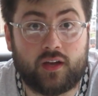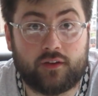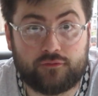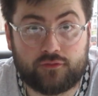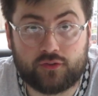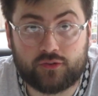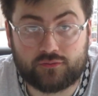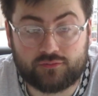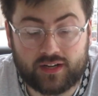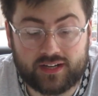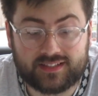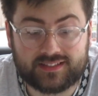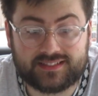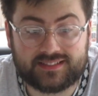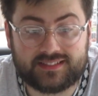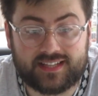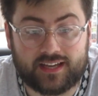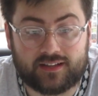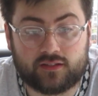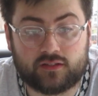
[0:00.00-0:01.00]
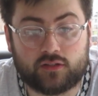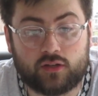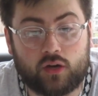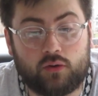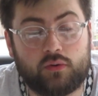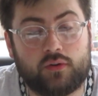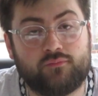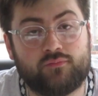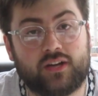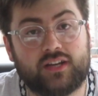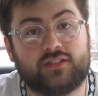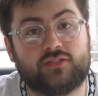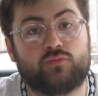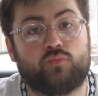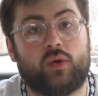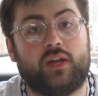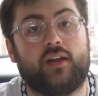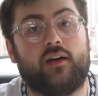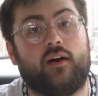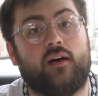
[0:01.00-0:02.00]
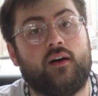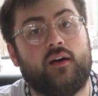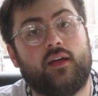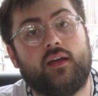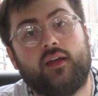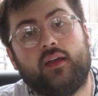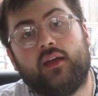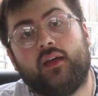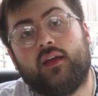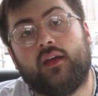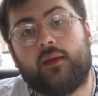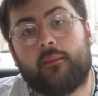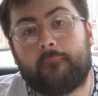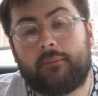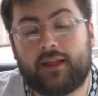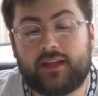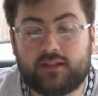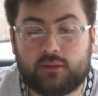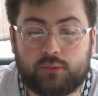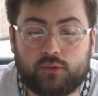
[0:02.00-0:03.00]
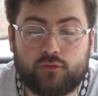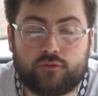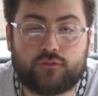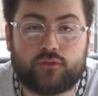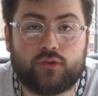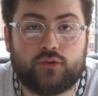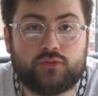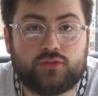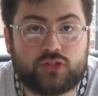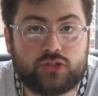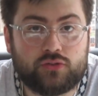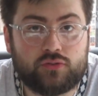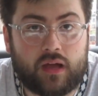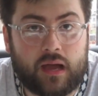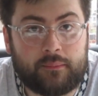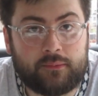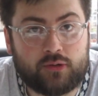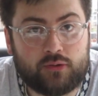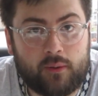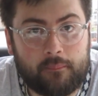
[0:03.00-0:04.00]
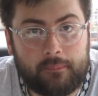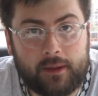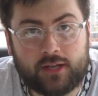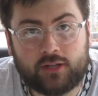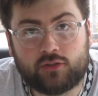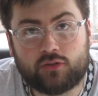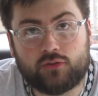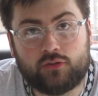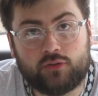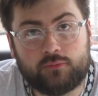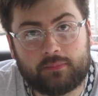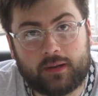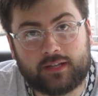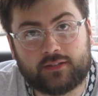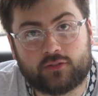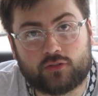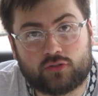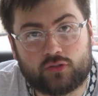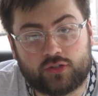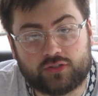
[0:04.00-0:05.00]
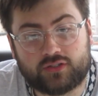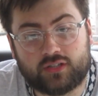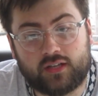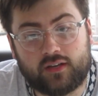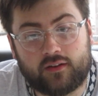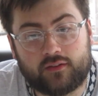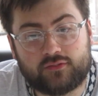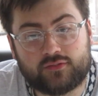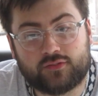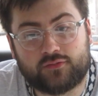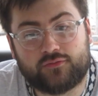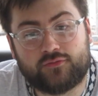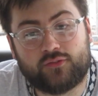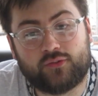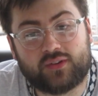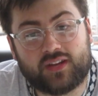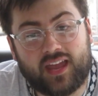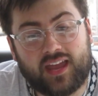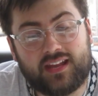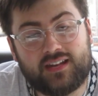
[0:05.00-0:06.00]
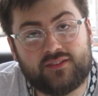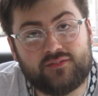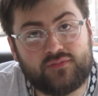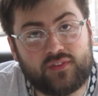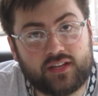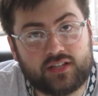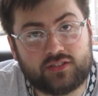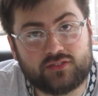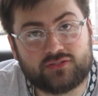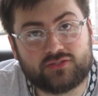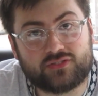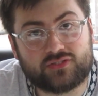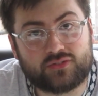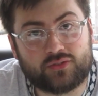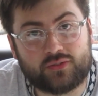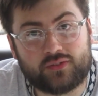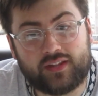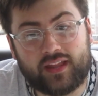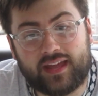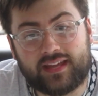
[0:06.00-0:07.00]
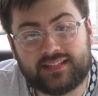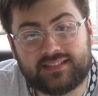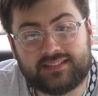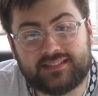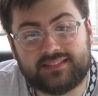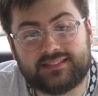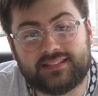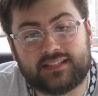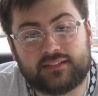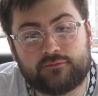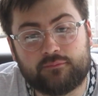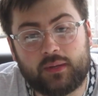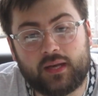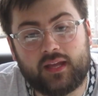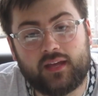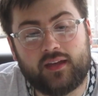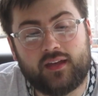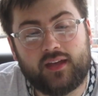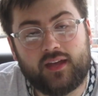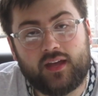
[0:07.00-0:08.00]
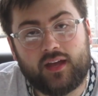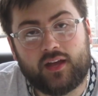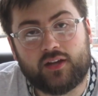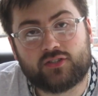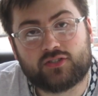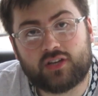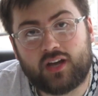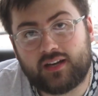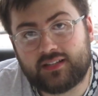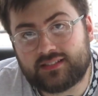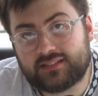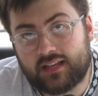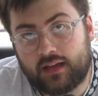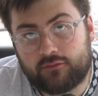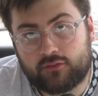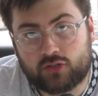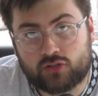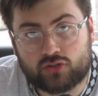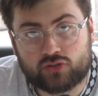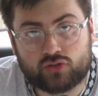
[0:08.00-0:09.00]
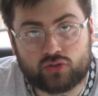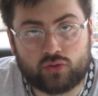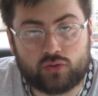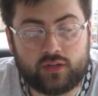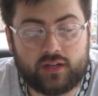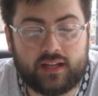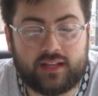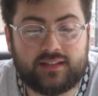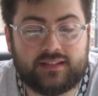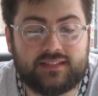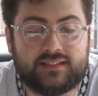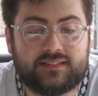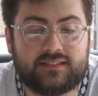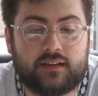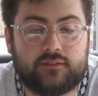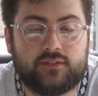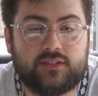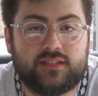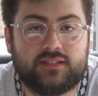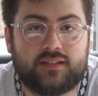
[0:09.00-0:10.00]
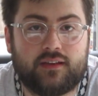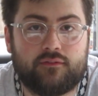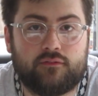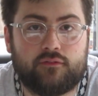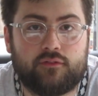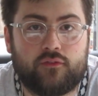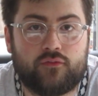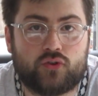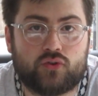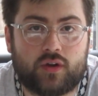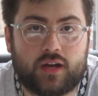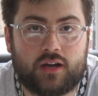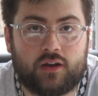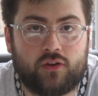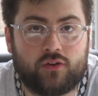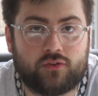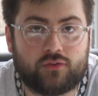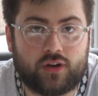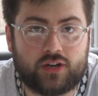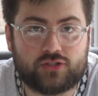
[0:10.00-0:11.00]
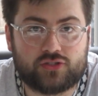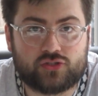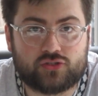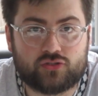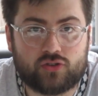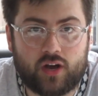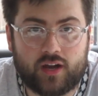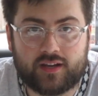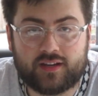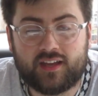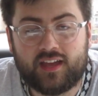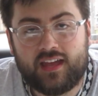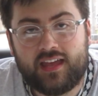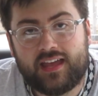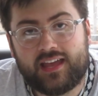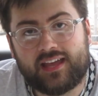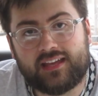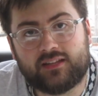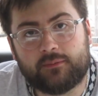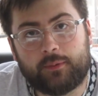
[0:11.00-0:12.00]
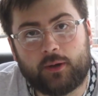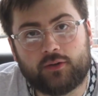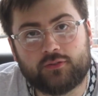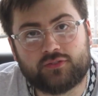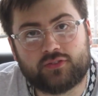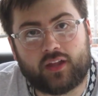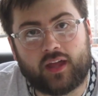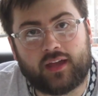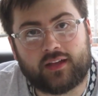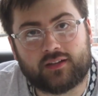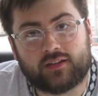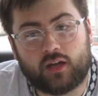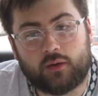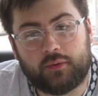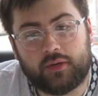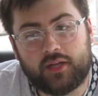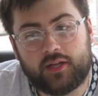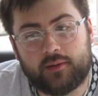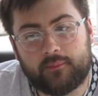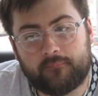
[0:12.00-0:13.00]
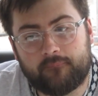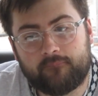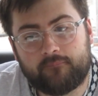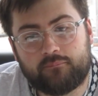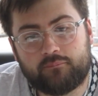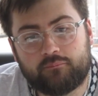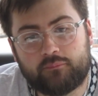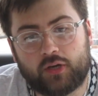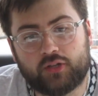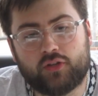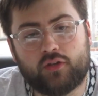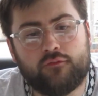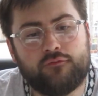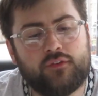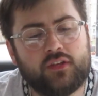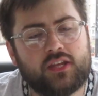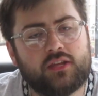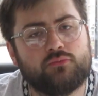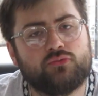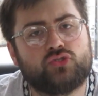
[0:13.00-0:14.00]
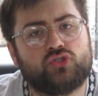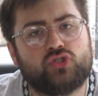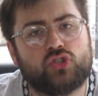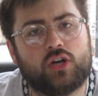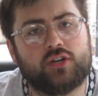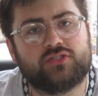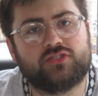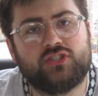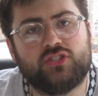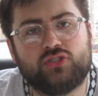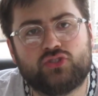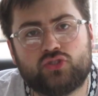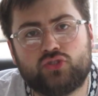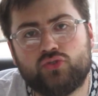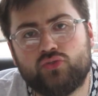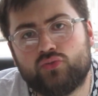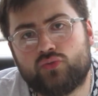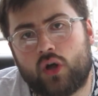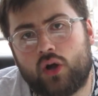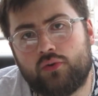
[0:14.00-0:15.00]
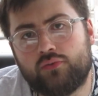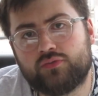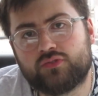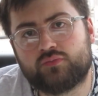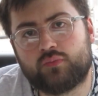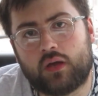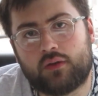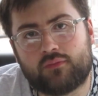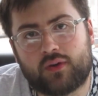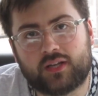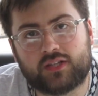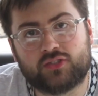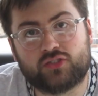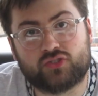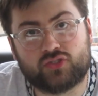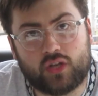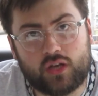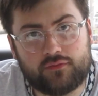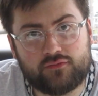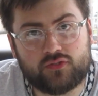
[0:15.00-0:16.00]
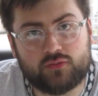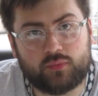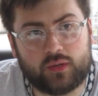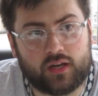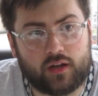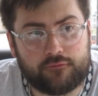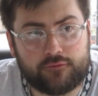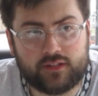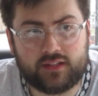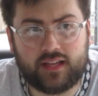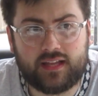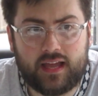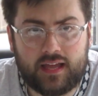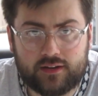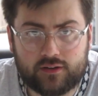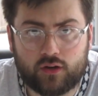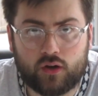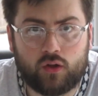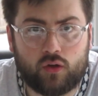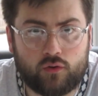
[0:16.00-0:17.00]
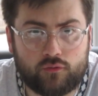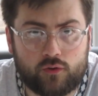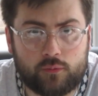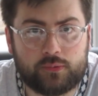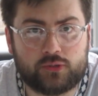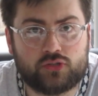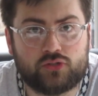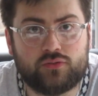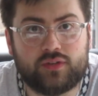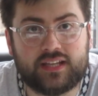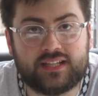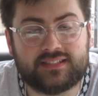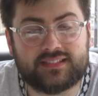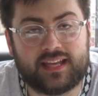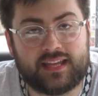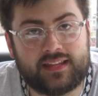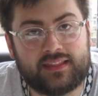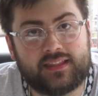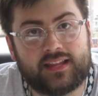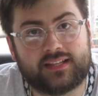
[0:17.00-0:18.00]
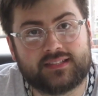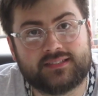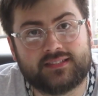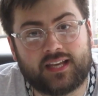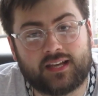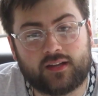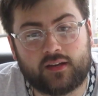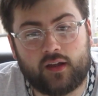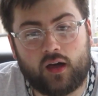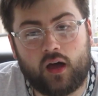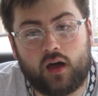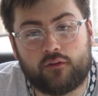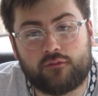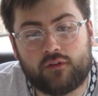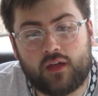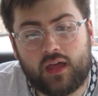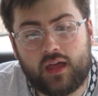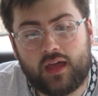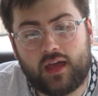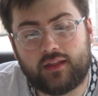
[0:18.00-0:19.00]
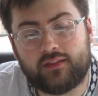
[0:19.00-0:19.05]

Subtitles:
Reading's second goal and Reading's winner. Playing the ball through to Amadou Mbengue, who played the cross in for Caelan Vickers to score in the 86th minute. And Charlie Savage scoring in the 77th with a great long-range strike, hitting the post and going in. But I don't think it was just these 2 goals where Reading deserved to win. I think they had a lot of opportunities in that second half.